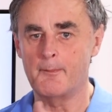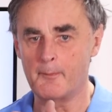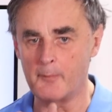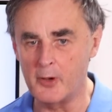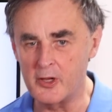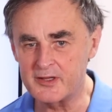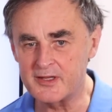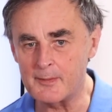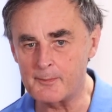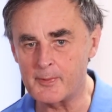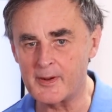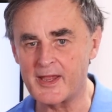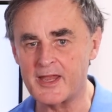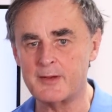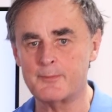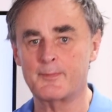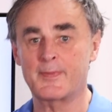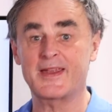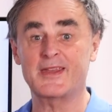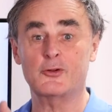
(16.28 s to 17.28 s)

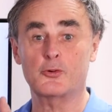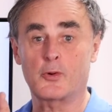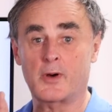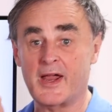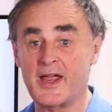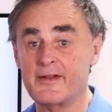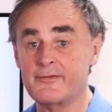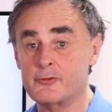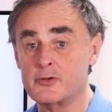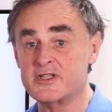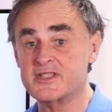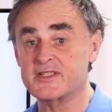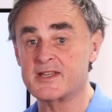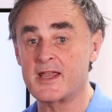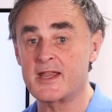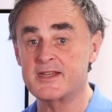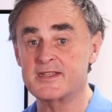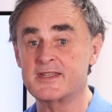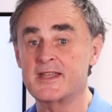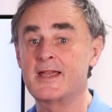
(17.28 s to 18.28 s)
multiplied by your average
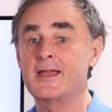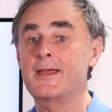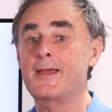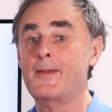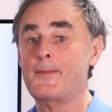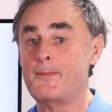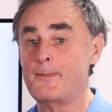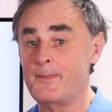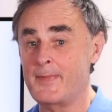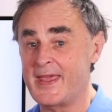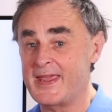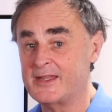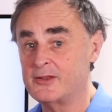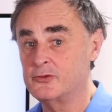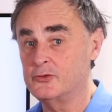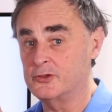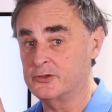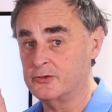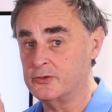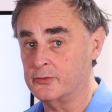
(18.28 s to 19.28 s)
sales
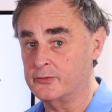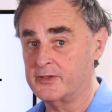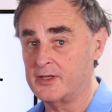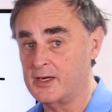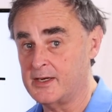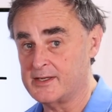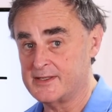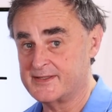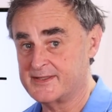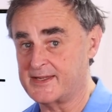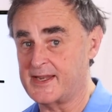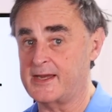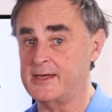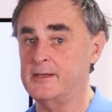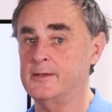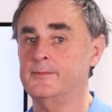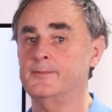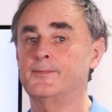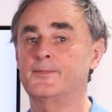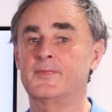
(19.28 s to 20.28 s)
make the total
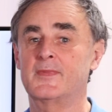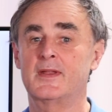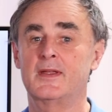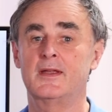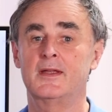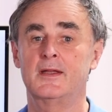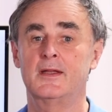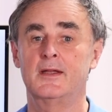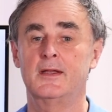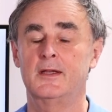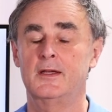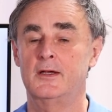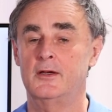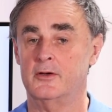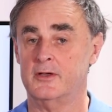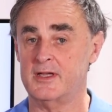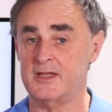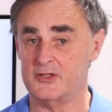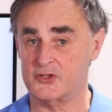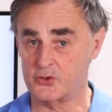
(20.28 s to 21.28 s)
sale.
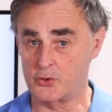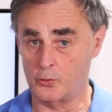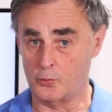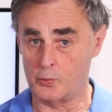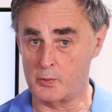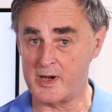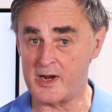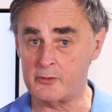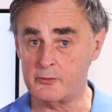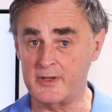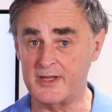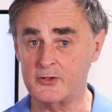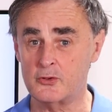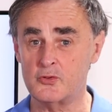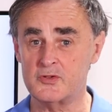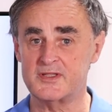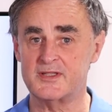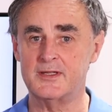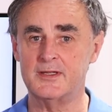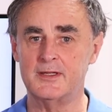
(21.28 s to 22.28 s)
Okay, so we are going
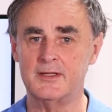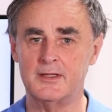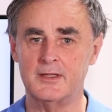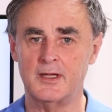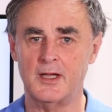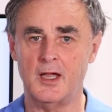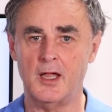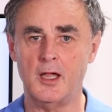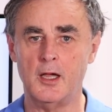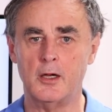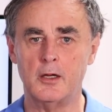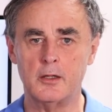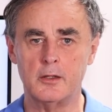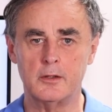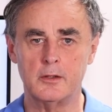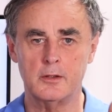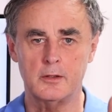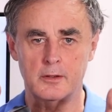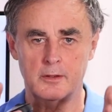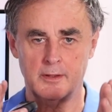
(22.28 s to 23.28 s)
to see
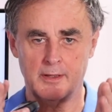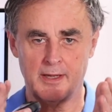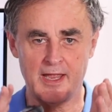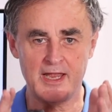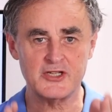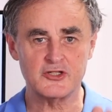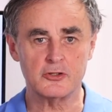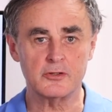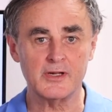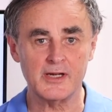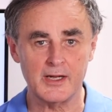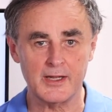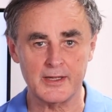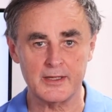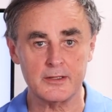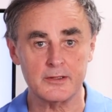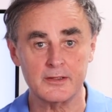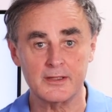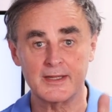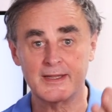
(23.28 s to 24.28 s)
how Action
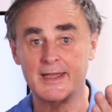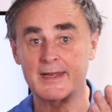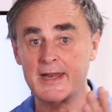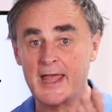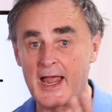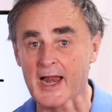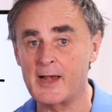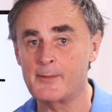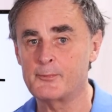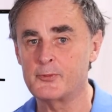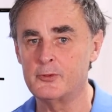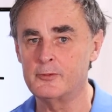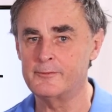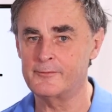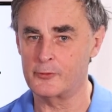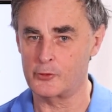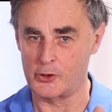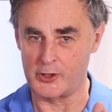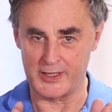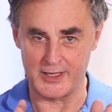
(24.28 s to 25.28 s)
Client can help you
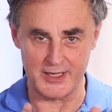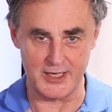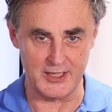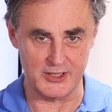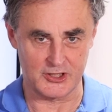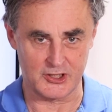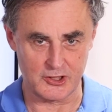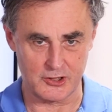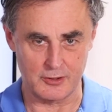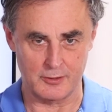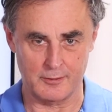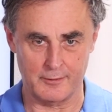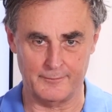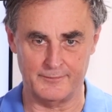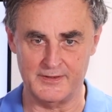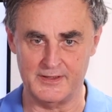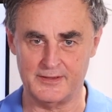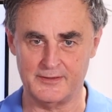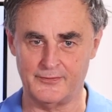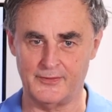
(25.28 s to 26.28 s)
for each
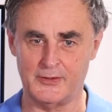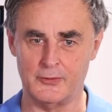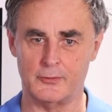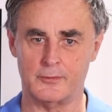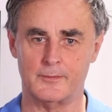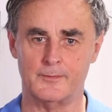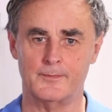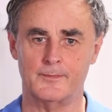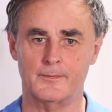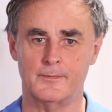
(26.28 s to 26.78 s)
of these figures.